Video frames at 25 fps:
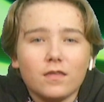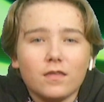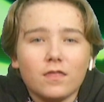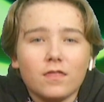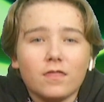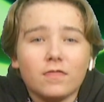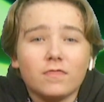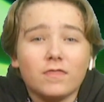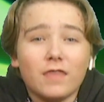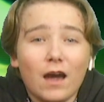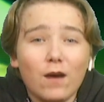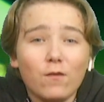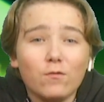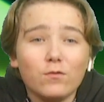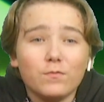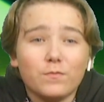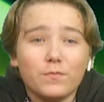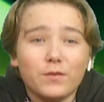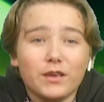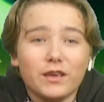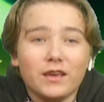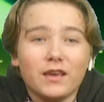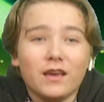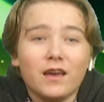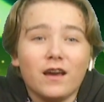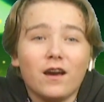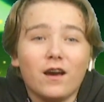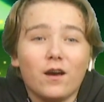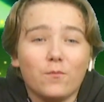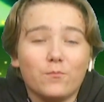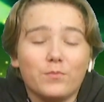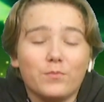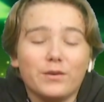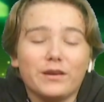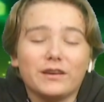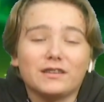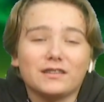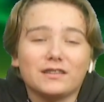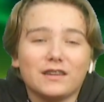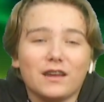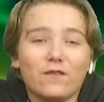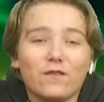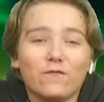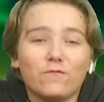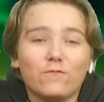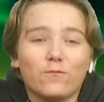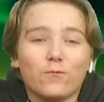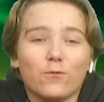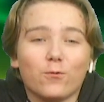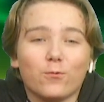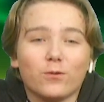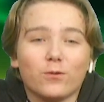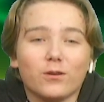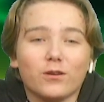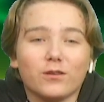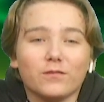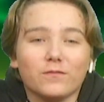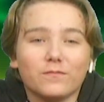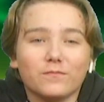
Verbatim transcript: That would be a big step forward.